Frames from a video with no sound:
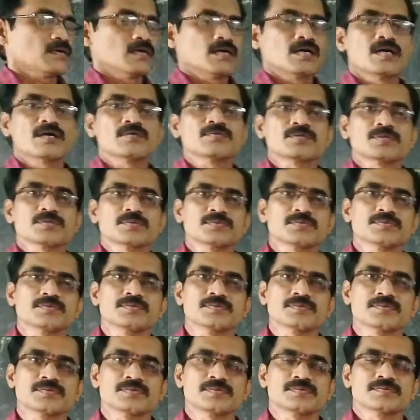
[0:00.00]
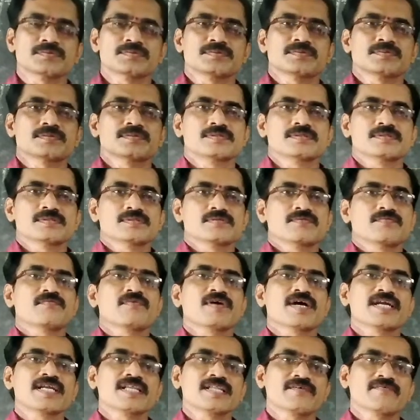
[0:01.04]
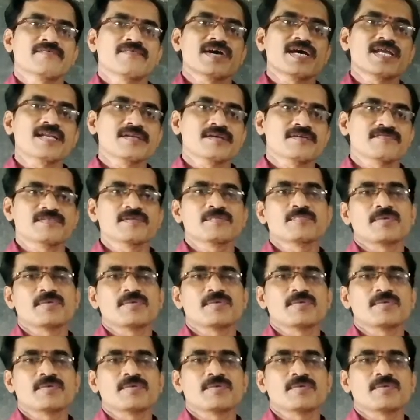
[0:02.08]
how to find the value of the